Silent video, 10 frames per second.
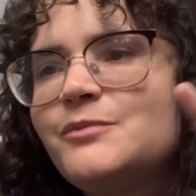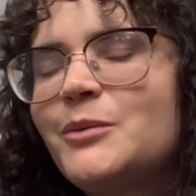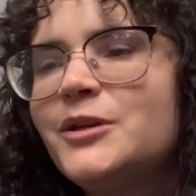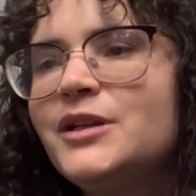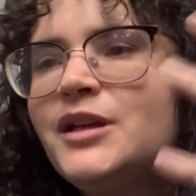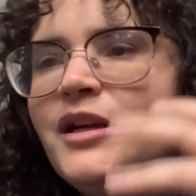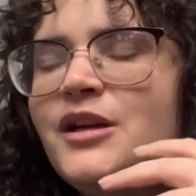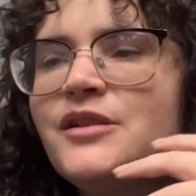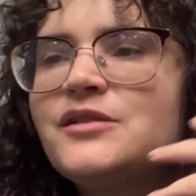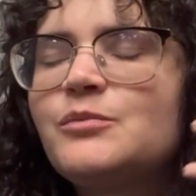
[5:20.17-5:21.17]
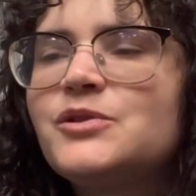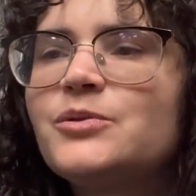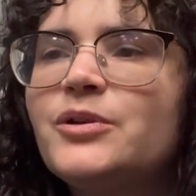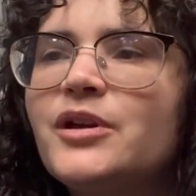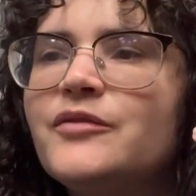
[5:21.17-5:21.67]
maybe some
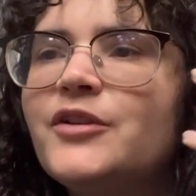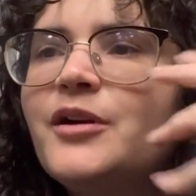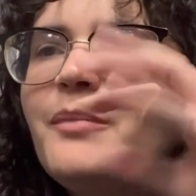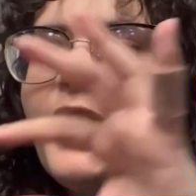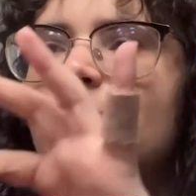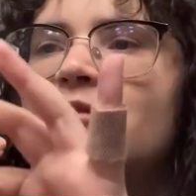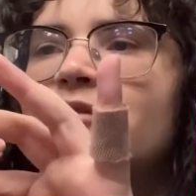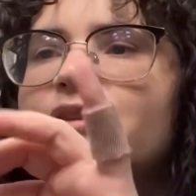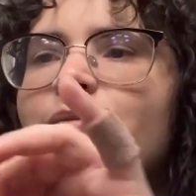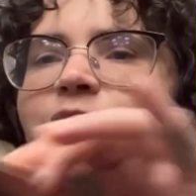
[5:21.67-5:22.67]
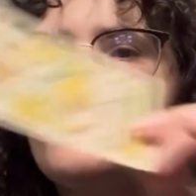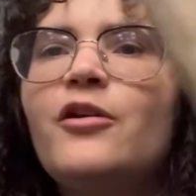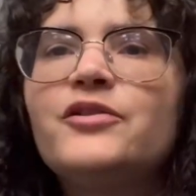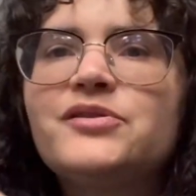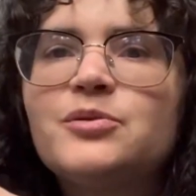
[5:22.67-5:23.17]
sort of command over them, and they're
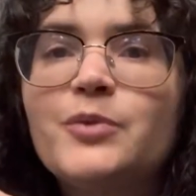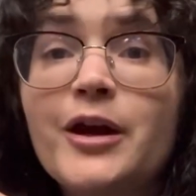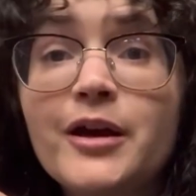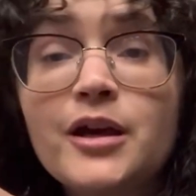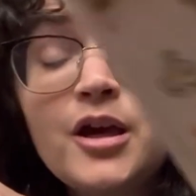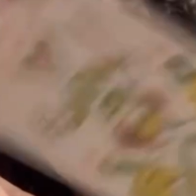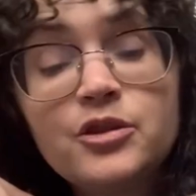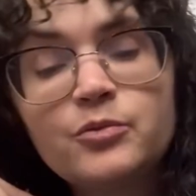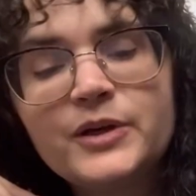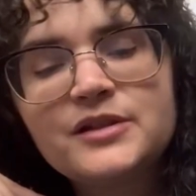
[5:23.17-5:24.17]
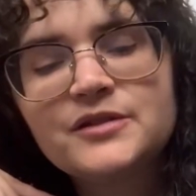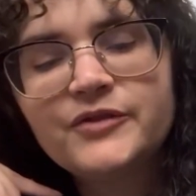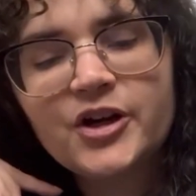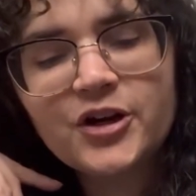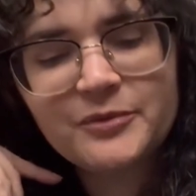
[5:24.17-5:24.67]
also wearing the wings of
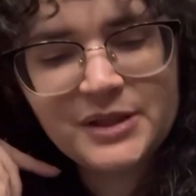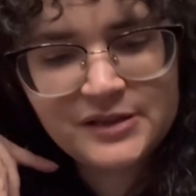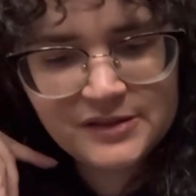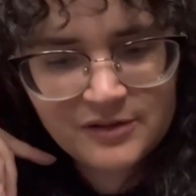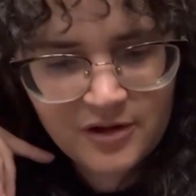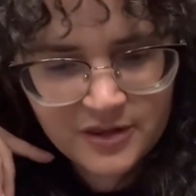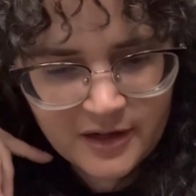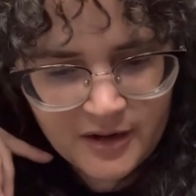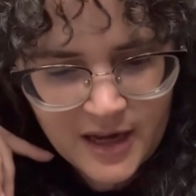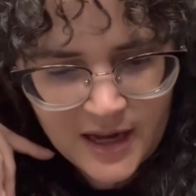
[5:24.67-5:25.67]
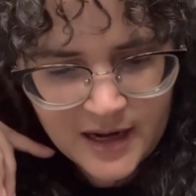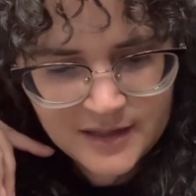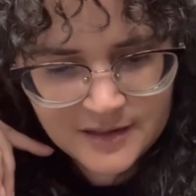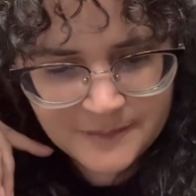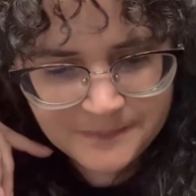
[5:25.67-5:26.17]
Hermes on their
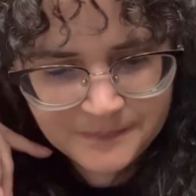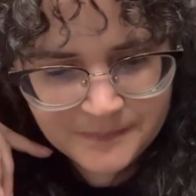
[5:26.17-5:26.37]
head.